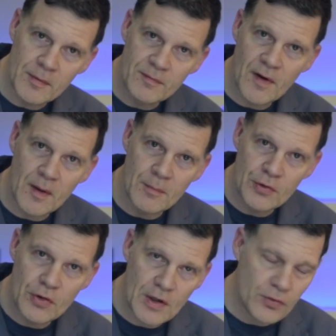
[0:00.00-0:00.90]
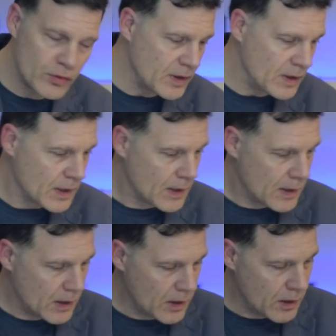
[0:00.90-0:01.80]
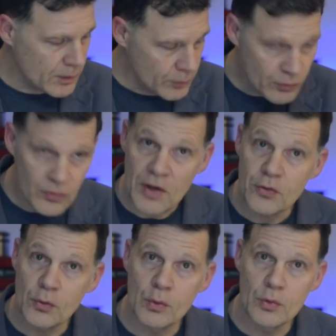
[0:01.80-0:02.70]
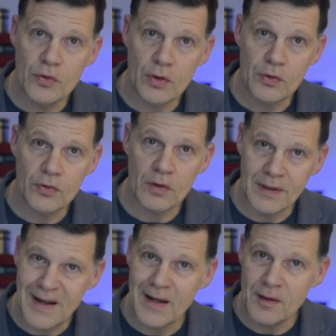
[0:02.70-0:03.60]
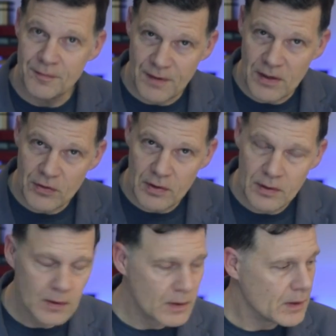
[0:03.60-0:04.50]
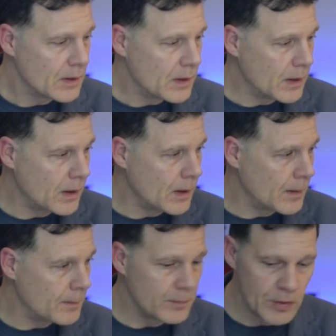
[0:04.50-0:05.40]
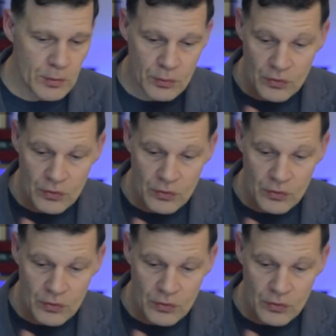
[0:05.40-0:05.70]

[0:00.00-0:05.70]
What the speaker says: fiber chassis. It uses Isoacoustics GANfet. It uses